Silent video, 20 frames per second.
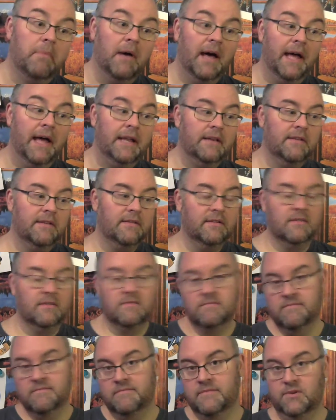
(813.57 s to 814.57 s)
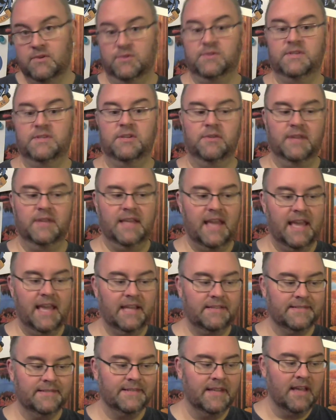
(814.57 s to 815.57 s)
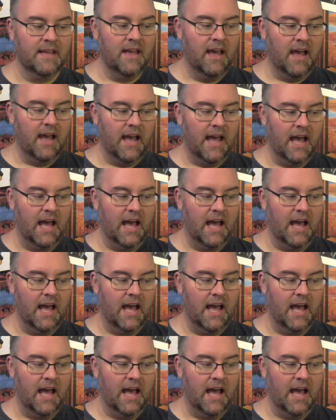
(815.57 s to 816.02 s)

but they're still the case.